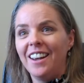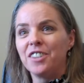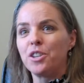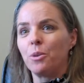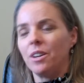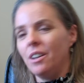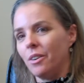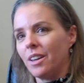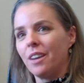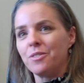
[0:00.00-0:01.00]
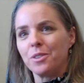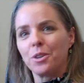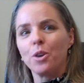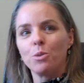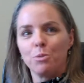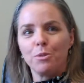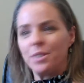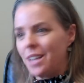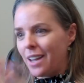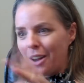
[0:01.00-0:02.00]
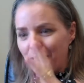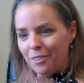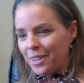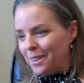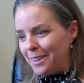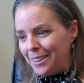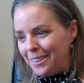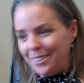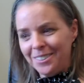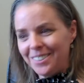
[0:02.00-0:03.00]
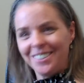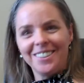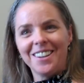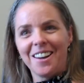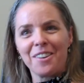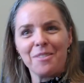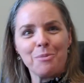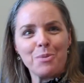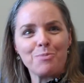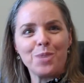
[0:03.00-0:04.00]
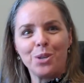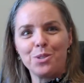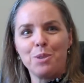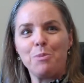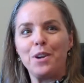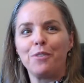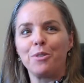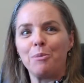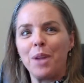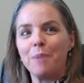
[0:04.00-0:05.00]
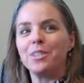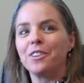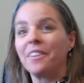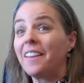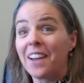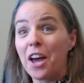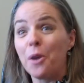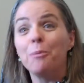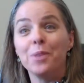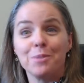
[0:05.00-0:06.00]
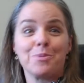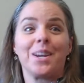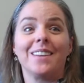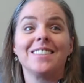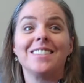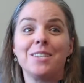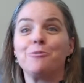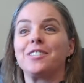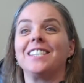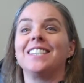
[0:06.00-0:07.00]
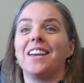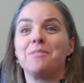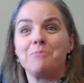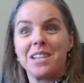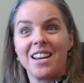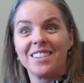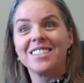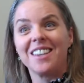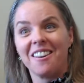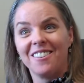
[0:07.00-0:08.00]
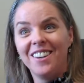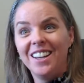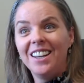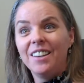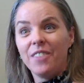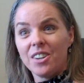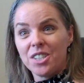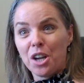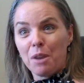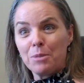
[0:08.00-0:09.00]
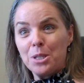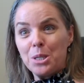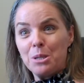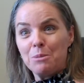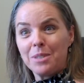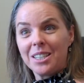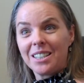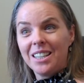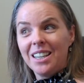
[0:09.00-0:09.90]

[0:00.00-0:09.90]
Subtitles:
And so, you know, they have to go through and take out everything out of the, you know, separated from the plant material, and then cut open the plants and see what's inside the plants. So very time consuming.